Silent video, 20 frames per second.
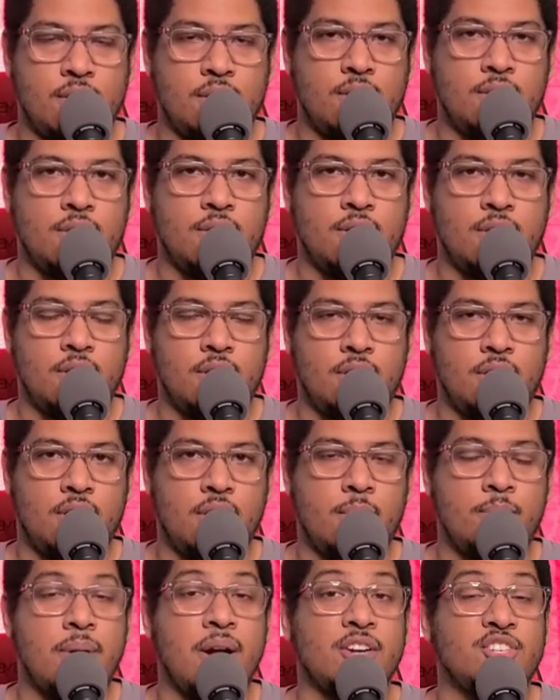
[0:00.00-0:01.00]
the uh,
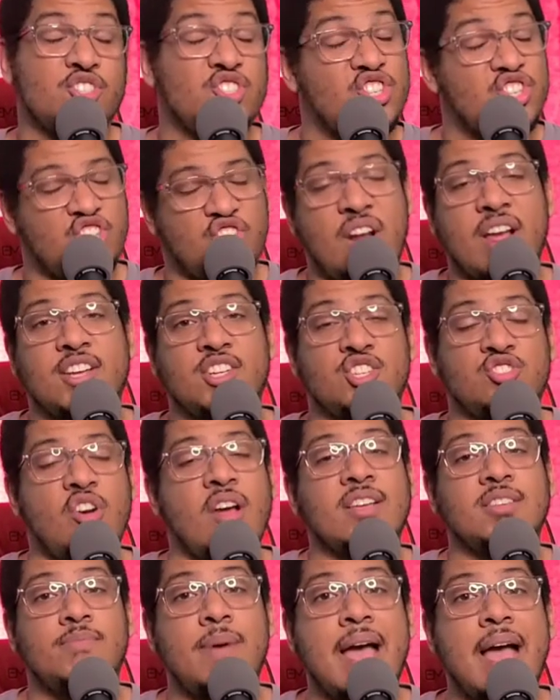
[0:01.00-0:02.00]
Empire Strikes,
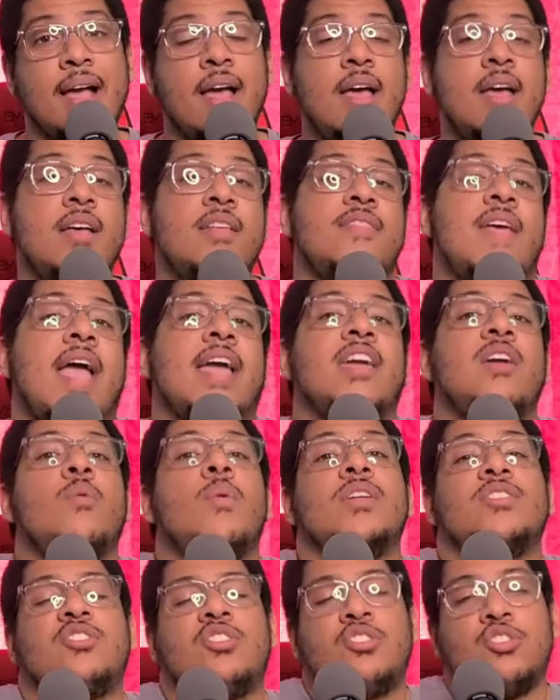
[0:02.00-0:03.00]
Strikes Back, that he
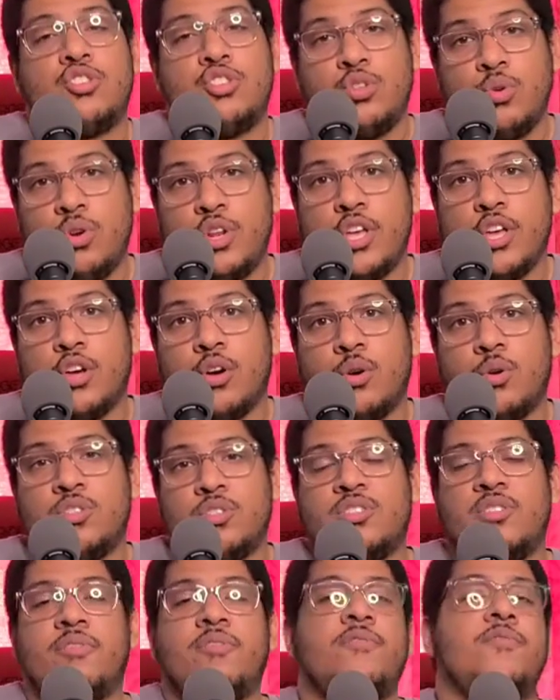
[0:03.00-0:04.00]
went to the studio
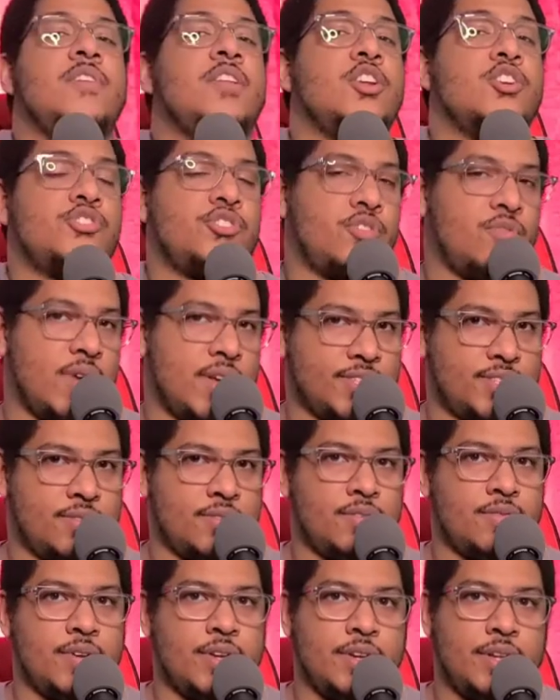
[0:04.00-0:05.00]
to finish the rest of the
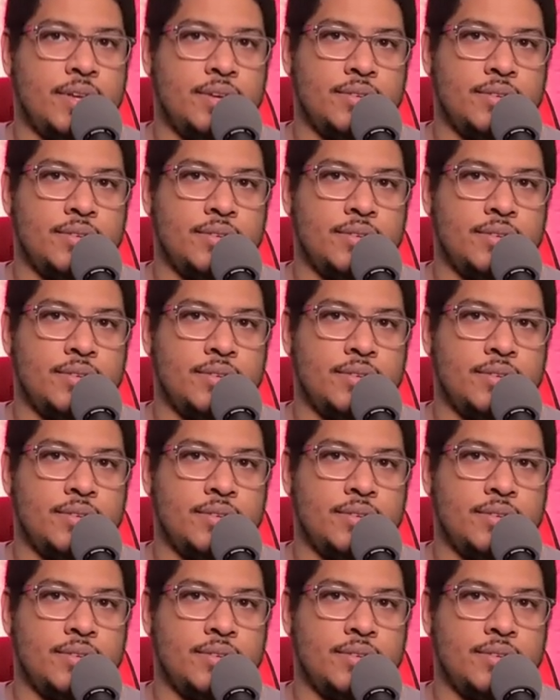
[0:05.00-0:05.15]
funding.